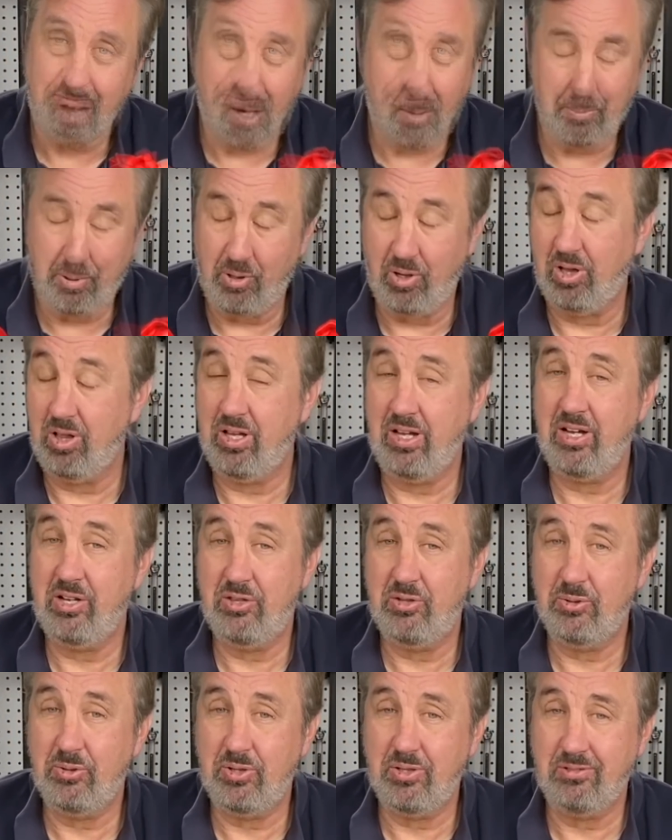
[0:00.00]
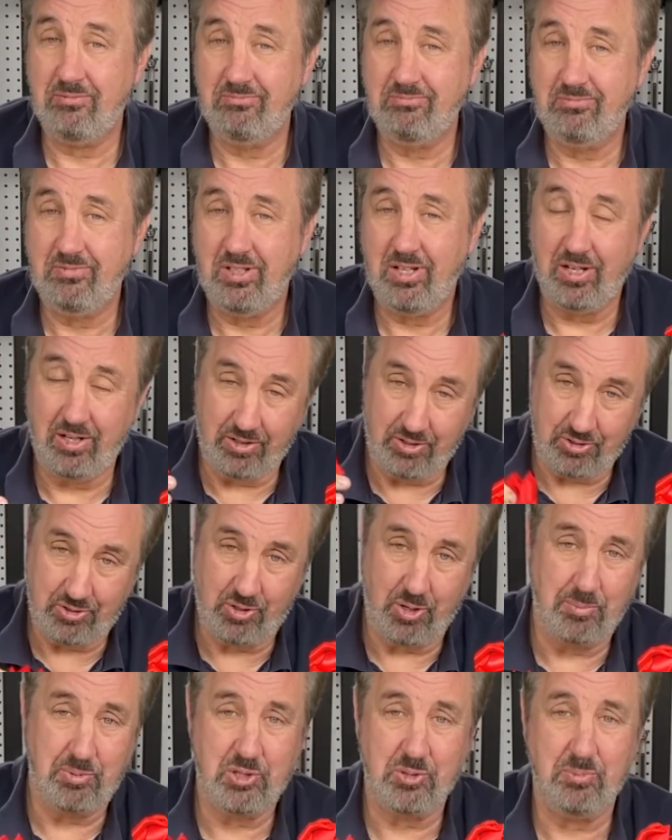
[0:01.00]
I'll put a link to it in the
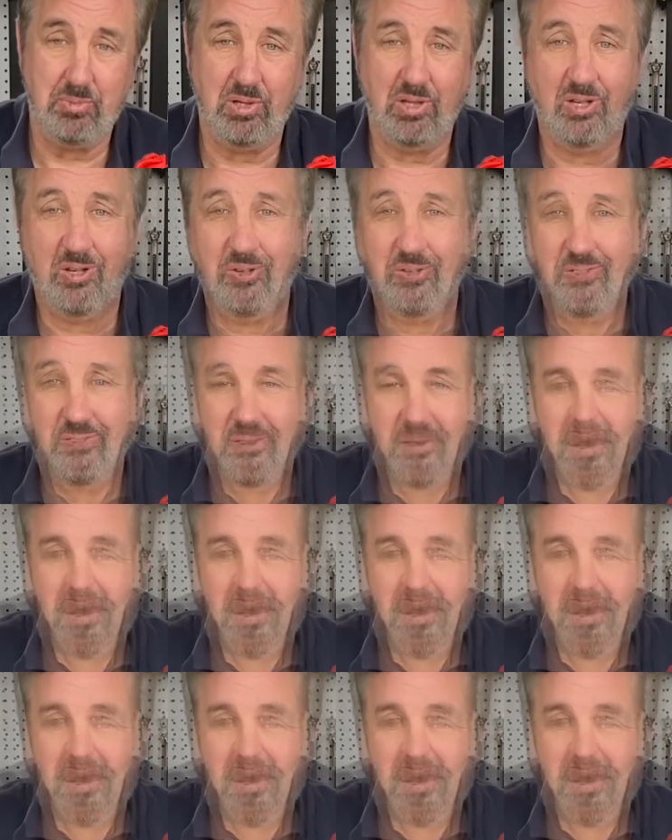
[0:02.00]
description below.